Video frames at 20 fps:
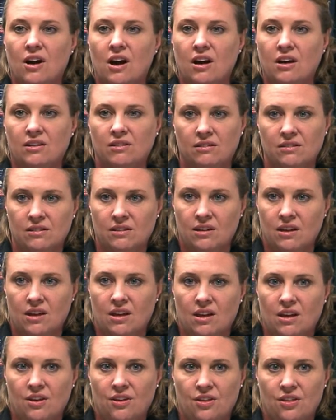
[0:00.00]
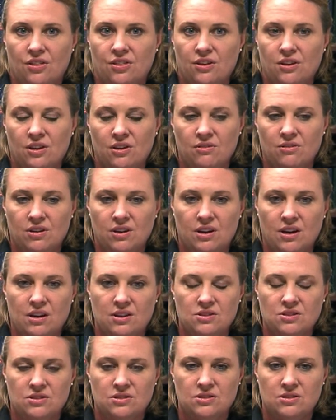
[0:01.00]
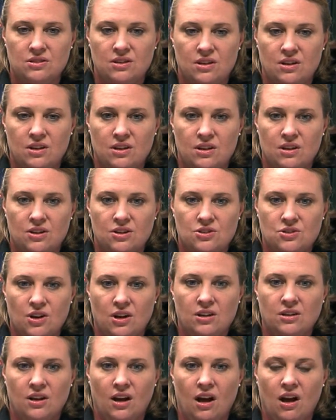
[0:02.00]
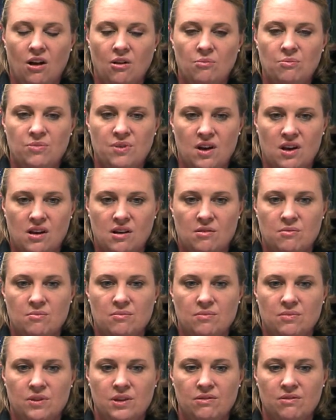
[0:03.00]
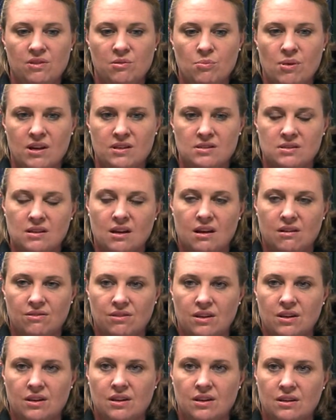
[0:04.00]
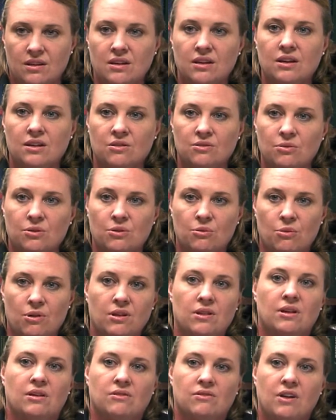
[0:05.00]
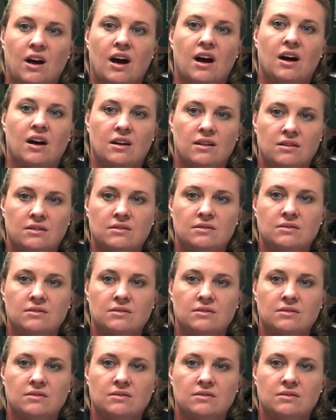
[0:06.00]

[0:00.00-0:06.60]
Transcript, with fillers: I think of it as trying to help them live the best life they can live with what they've got.